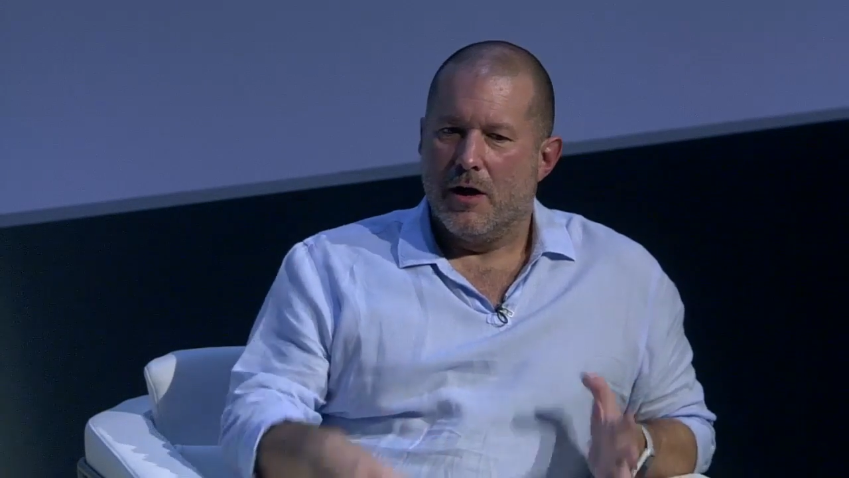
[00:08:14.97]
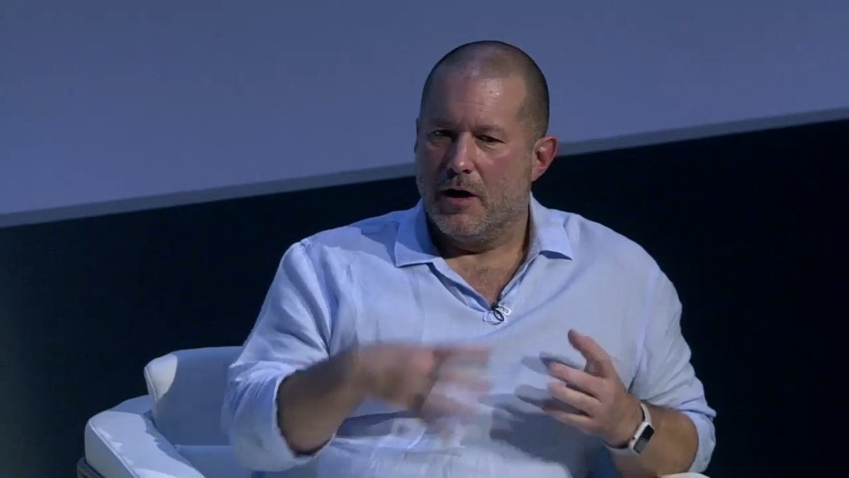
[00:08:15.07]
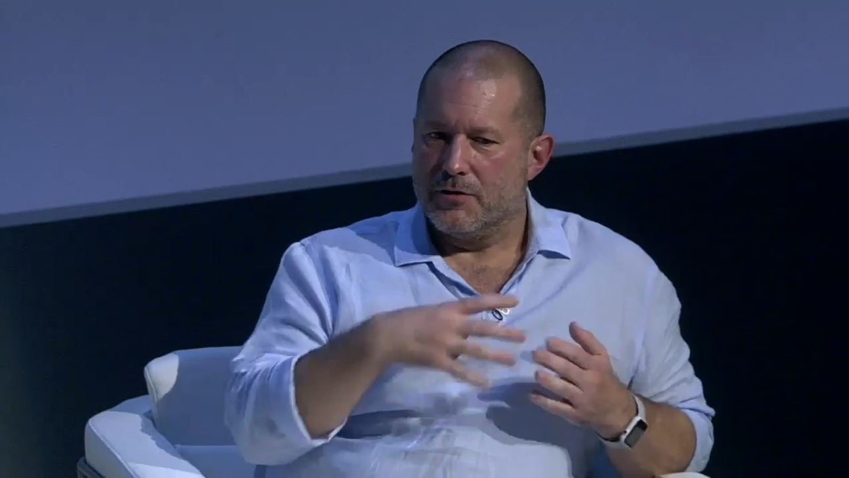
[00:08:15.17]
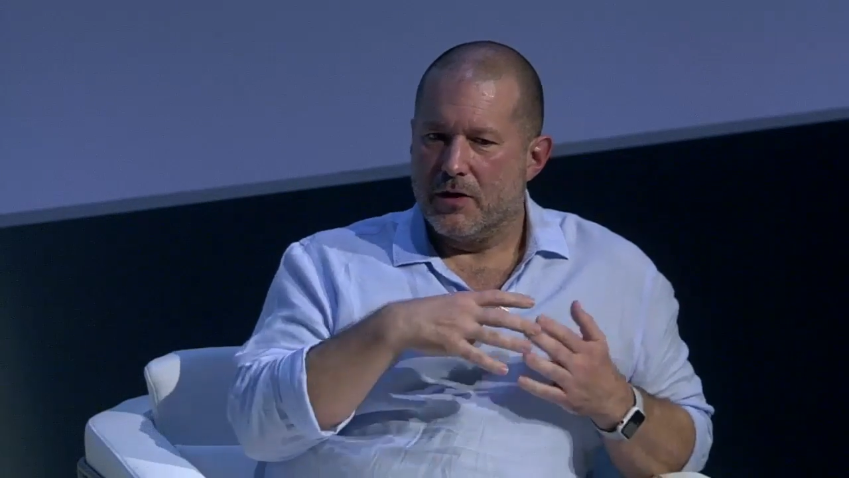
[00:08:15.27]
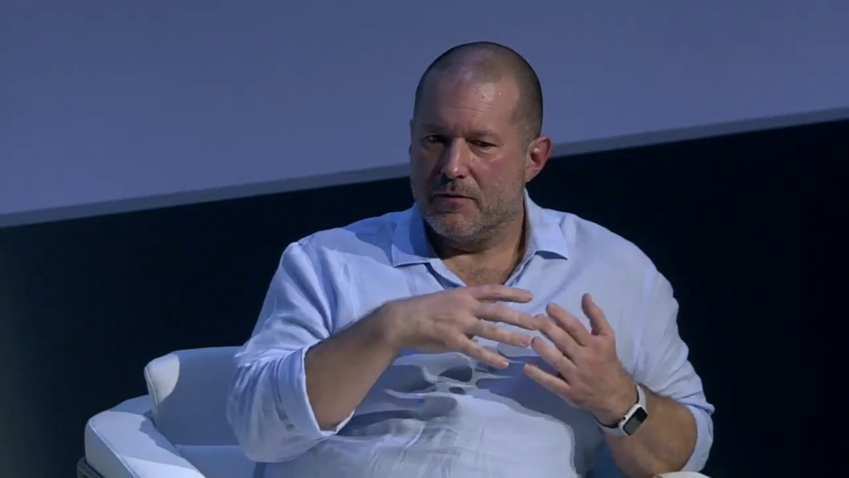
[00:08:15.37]

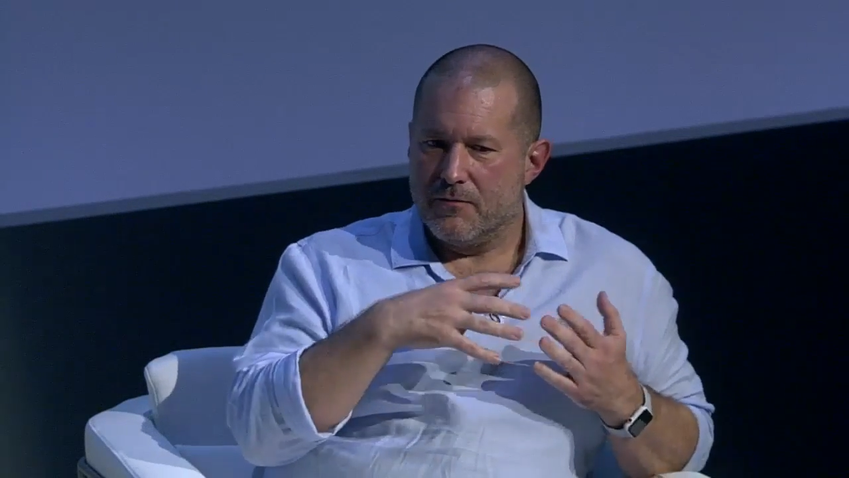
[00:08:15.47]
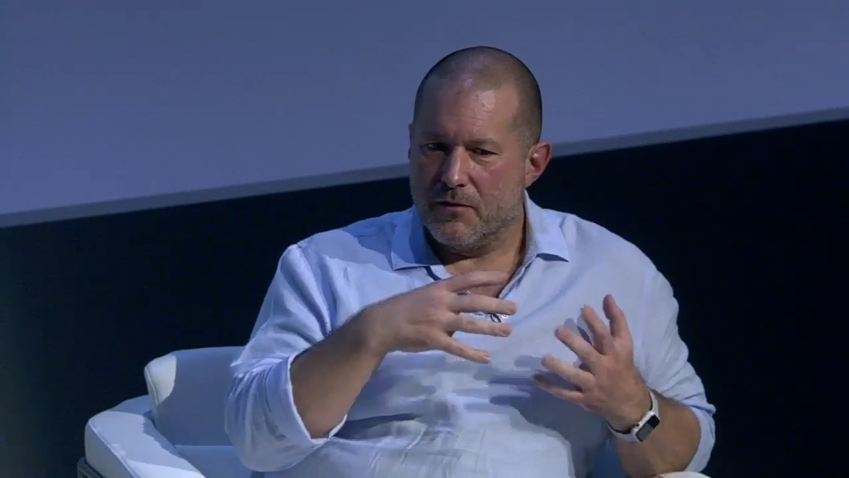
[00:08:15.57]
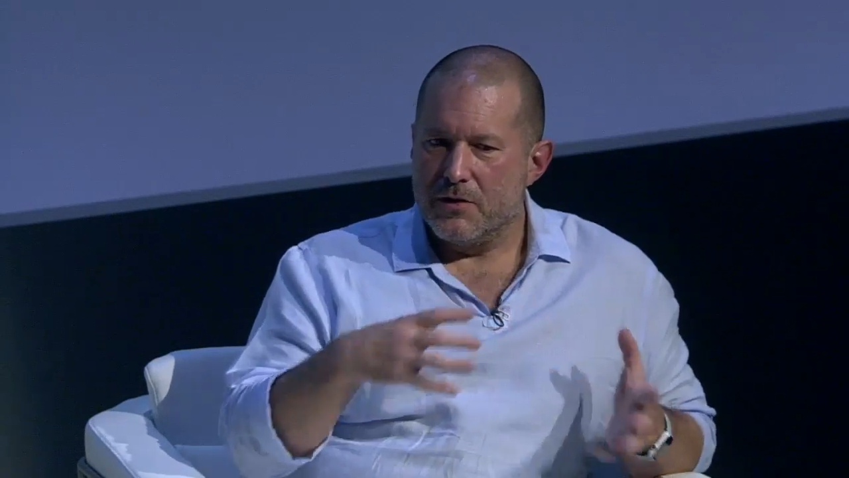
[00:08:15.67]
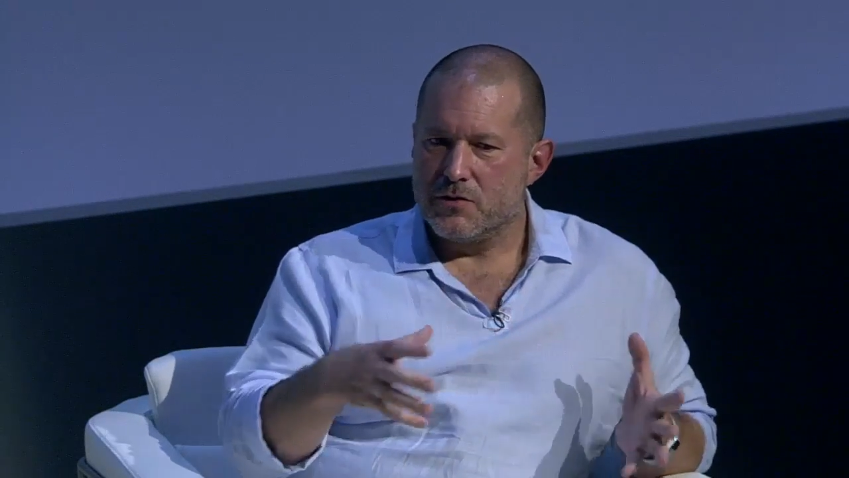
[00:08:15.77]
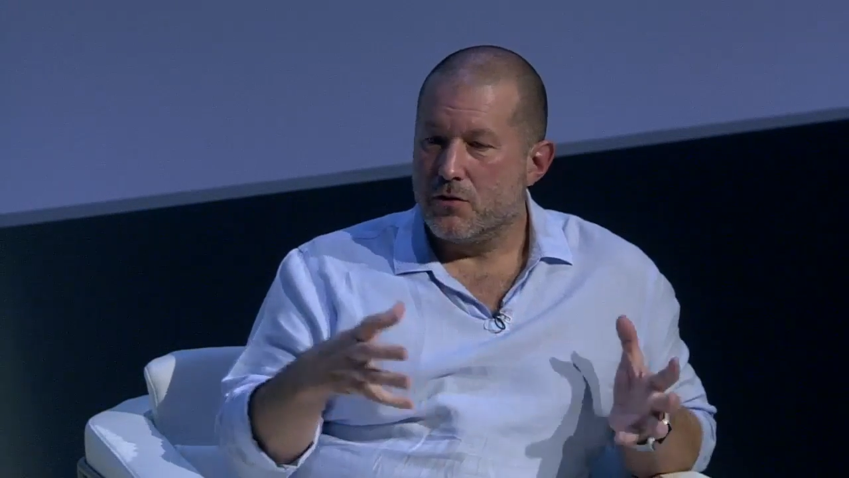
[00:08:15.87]
a
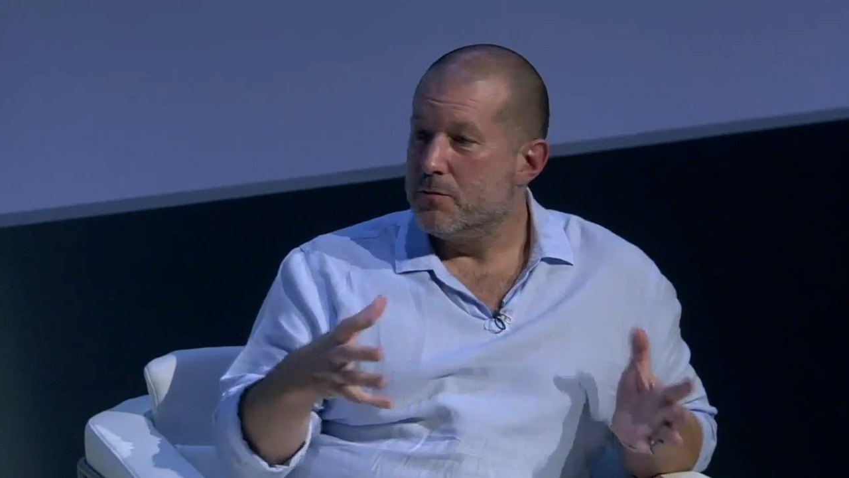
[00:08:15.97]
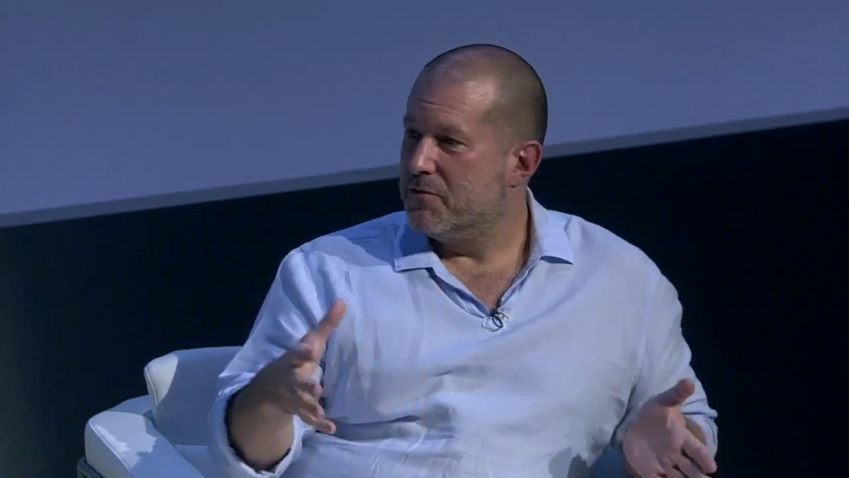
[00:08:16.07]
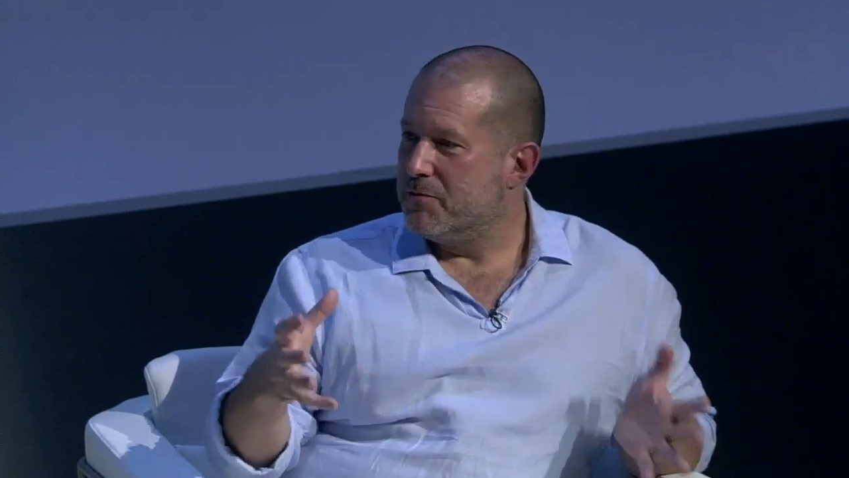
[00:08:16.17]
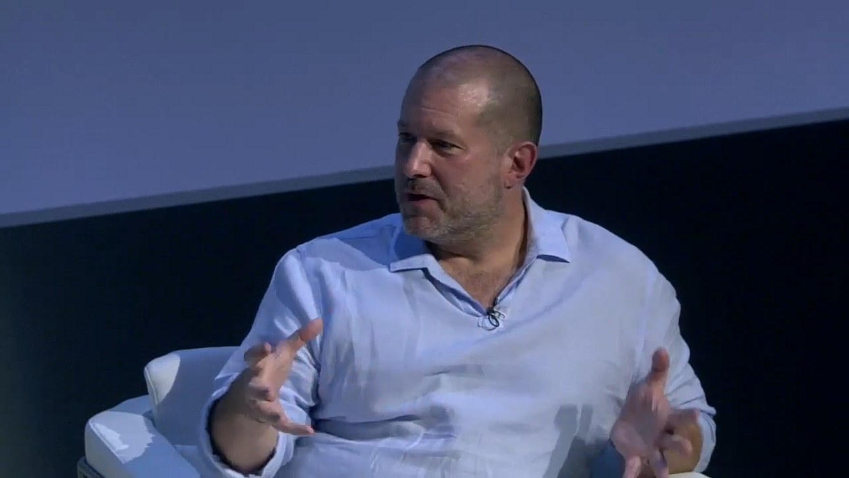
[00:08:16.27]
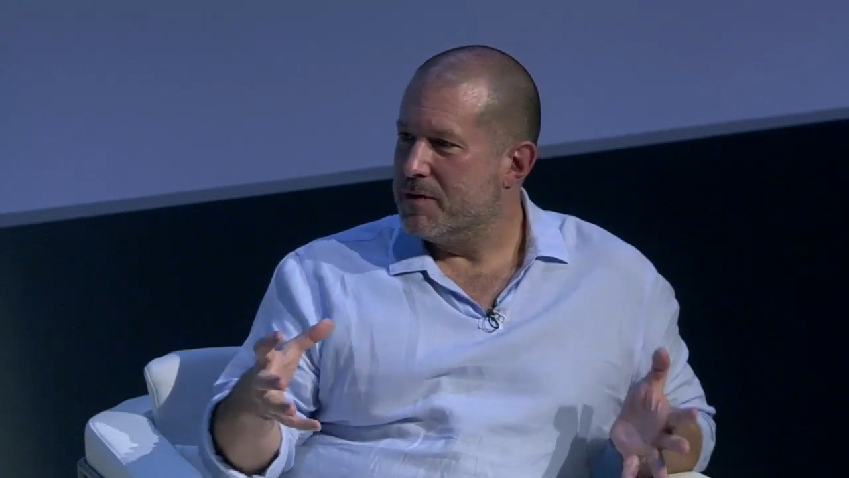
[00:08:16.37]
diverse group
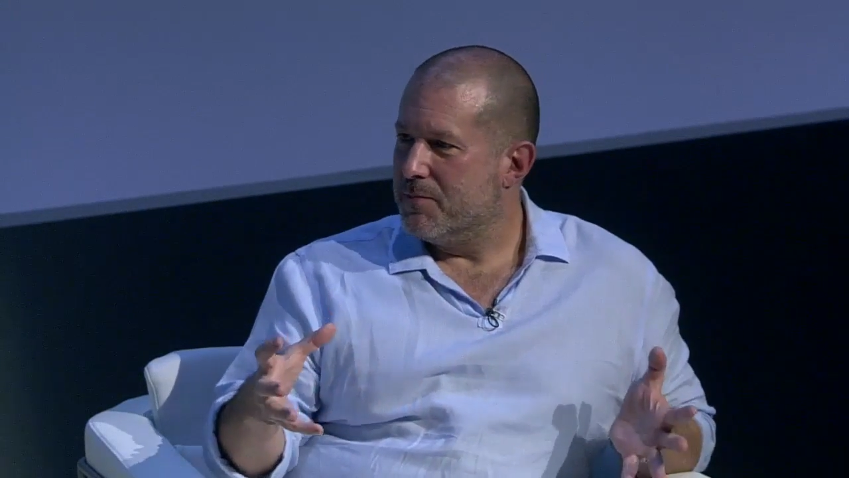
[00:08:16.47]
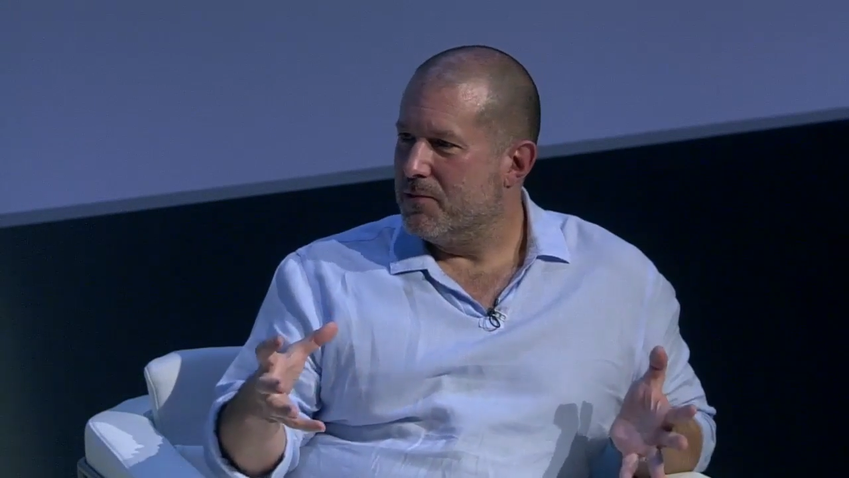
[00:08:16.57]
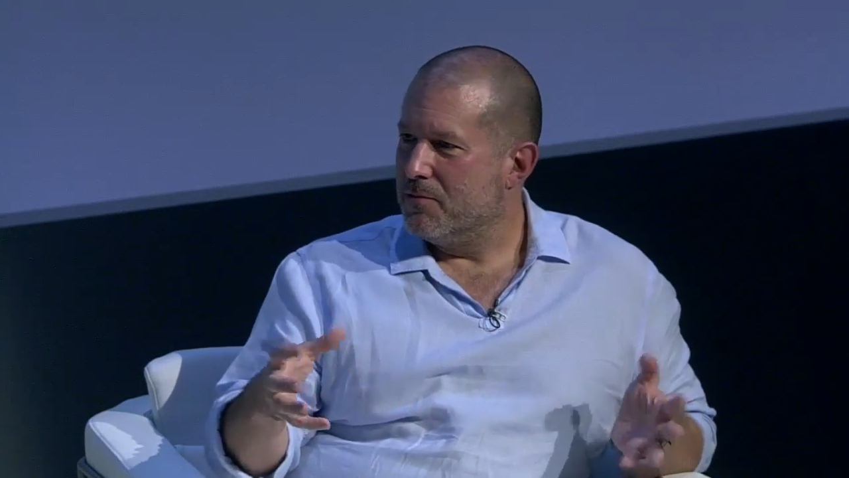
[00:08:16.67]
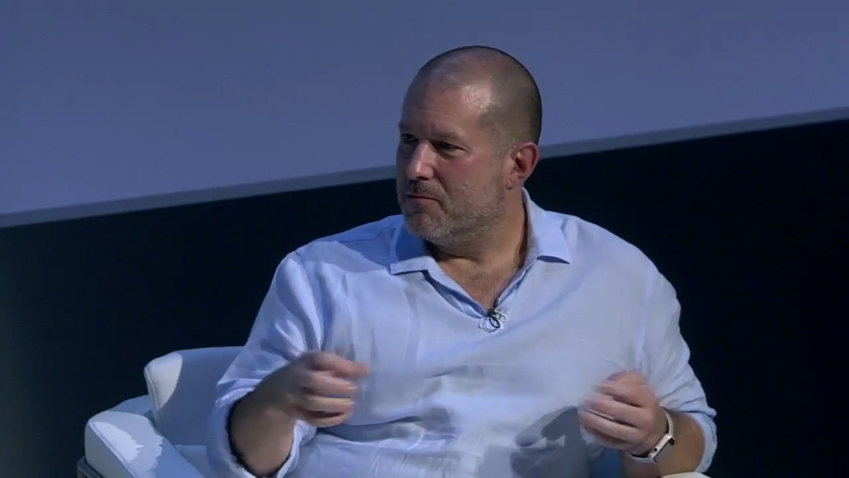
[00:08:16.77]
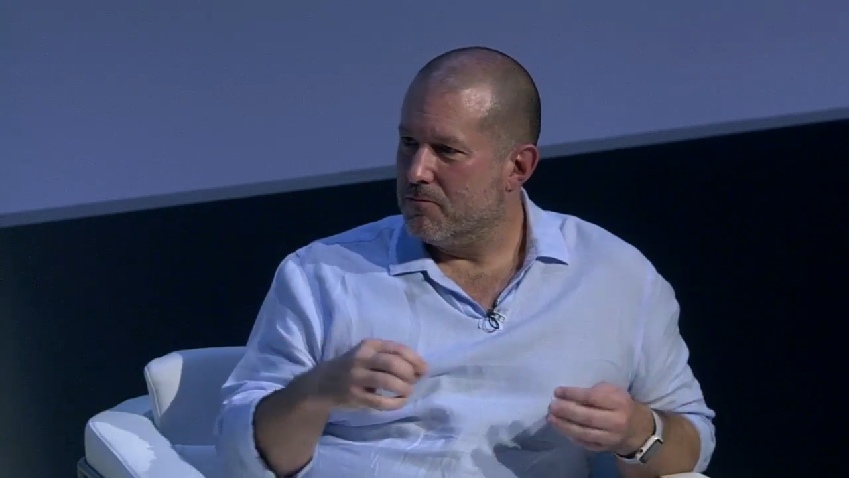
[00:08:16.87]
of
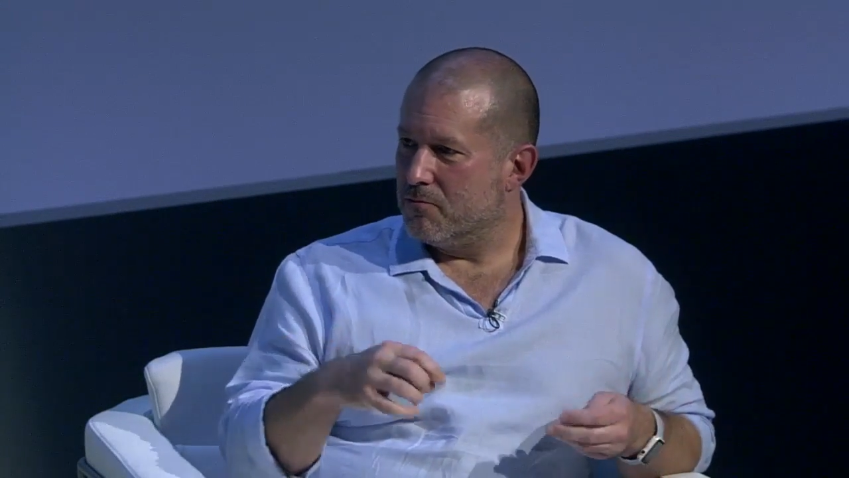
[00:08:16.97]
people